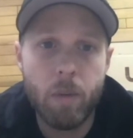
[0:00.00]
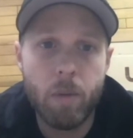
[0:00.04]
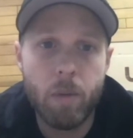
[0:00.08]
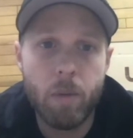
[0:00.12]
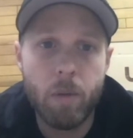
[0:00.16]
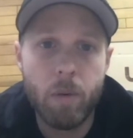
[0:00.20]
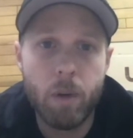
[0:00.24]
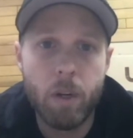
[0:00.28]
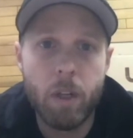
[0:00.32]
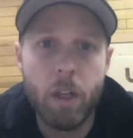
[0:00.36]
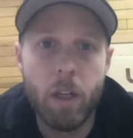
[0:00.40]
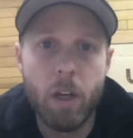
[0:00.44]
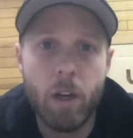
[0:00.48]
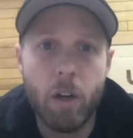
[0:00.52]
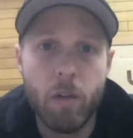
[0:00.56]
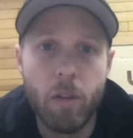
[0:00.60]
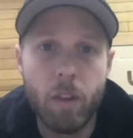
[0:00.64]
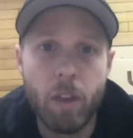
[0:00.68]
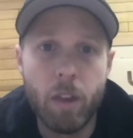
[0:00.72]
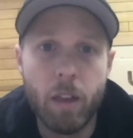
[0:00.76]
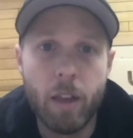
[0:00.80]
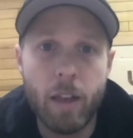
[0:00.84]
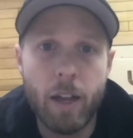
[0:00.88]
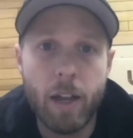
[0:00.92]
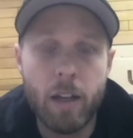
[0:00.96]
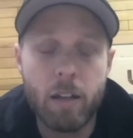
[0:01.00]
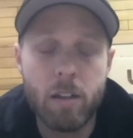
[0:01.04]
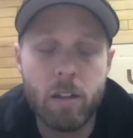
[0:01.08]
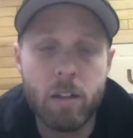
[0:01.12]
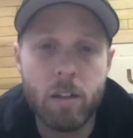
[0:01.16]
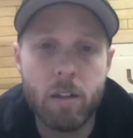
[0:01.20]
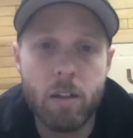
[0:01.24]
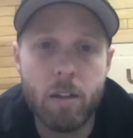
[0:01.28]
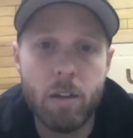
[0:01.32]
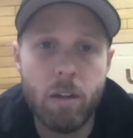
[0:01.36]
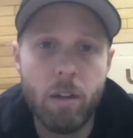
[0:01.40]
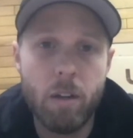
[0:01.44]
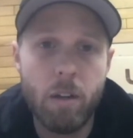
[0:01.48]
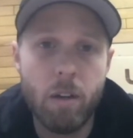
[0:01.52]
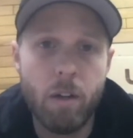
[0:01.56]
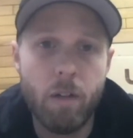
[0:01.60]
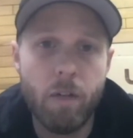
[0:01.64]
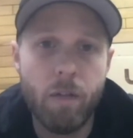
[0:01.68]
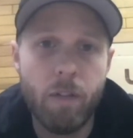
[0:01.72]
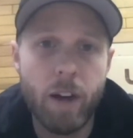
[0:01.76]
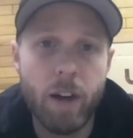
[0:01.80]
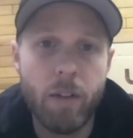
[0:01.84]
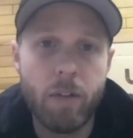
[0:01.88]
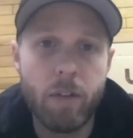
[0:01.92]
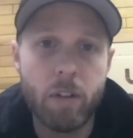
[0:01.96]
really over the last
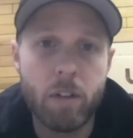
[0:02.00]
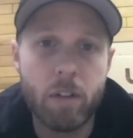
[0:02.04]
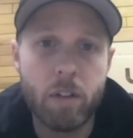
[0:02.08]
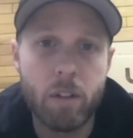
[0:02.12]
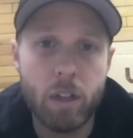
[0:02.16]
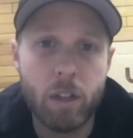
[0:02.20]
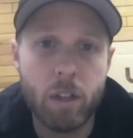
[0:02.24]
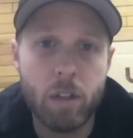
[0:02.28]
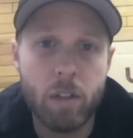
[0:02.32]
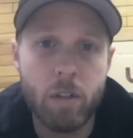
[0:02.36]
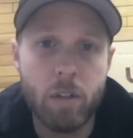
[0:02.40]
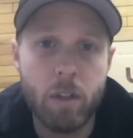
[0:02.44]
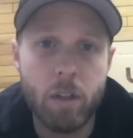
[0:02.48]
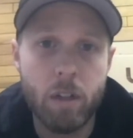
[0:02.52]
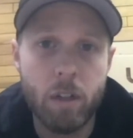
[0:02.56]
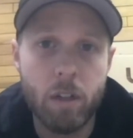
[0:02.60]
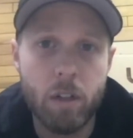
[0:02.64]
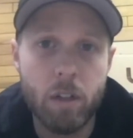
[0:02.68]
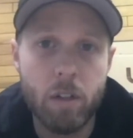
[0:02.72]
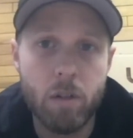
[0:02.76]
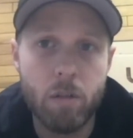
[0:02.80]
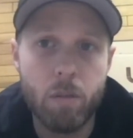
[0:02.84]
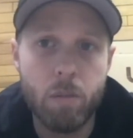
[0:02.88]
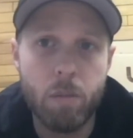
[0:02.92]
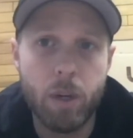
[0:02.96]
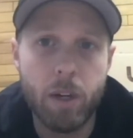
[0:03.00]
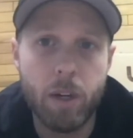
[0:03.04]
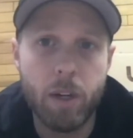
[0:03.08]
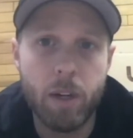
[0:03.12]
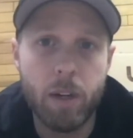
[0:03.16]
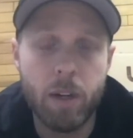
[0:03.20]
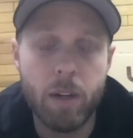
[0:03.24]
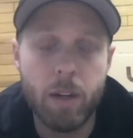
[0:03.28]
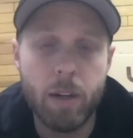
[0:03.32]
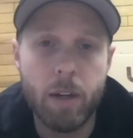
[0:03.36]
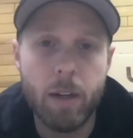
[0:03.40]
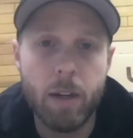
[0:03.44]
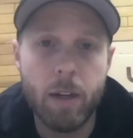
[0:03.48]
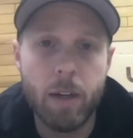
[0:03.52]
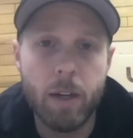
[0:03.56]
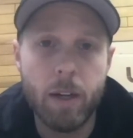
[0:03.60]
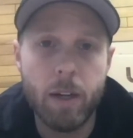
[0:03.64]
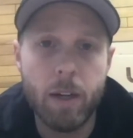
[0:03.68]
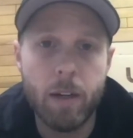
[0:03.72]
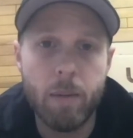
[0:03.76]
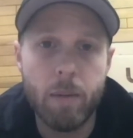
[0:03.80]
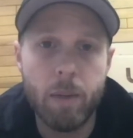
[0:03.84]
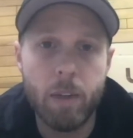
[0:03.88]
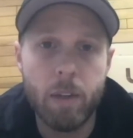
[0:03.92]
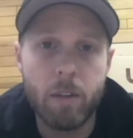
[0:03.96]
5 or 6 years, but
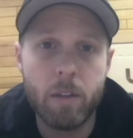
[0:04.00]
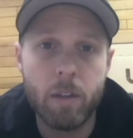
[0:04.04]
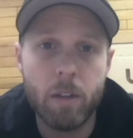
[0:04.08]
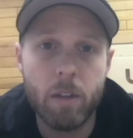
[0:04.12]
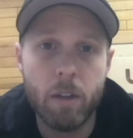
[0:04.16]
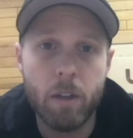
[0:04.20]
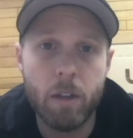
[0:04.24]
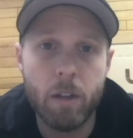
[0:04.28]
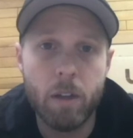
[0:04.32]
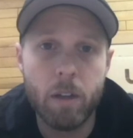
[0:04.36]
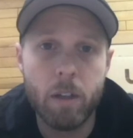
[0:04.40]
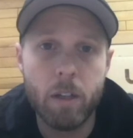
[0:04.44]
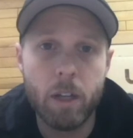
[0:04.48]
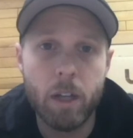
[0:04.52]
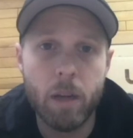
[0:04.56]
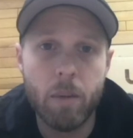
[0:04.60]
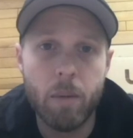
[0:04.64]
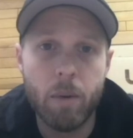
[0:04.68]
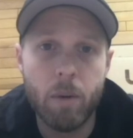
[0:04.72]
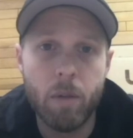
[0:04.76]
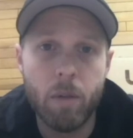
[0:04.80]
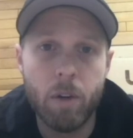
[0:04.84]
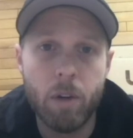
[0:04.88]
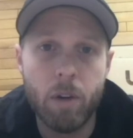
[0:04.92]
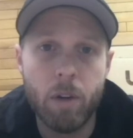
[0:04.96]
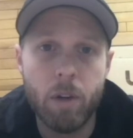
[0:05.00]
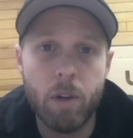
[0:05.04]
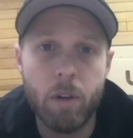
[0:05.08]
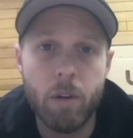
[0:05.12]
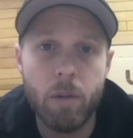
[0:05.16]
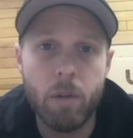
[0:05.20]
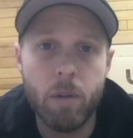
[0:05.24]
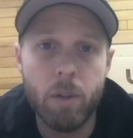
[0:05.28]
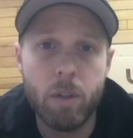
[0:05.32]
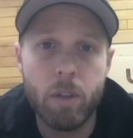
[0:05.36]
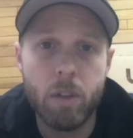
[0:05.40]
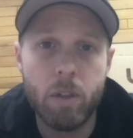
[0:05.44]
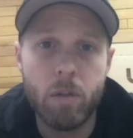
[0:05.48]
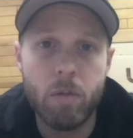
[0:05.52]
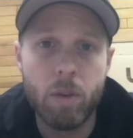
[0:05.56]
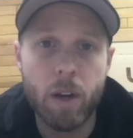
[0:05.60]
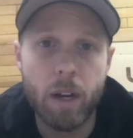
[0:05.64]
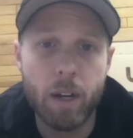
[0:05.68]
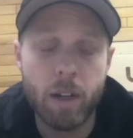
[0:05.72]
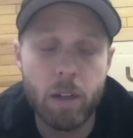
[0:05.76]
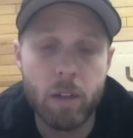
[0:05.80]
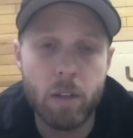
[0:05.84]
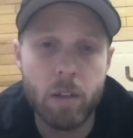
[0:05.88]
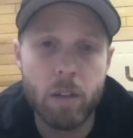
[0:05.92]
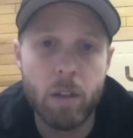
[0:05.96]
it's a long time overdue, which is
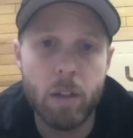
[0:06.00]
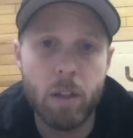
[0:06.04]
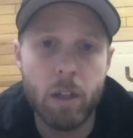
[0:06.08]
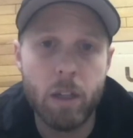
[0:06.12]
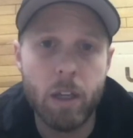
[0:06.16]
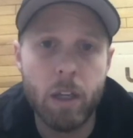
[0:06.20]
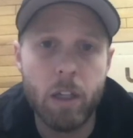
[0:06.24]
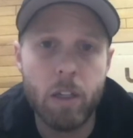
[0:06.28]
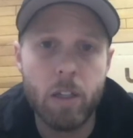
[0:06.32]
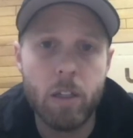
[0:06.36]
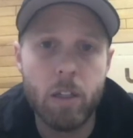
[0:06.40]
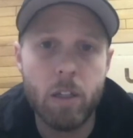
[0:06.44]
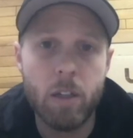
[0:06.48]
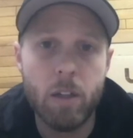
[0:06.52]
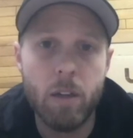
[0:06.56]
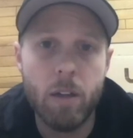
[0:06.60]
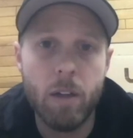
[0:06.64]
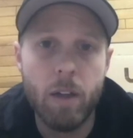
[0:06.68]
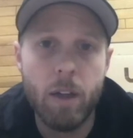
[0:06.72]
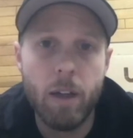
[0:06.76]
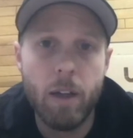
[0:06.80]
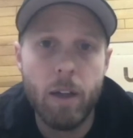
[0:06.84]
reconciliation.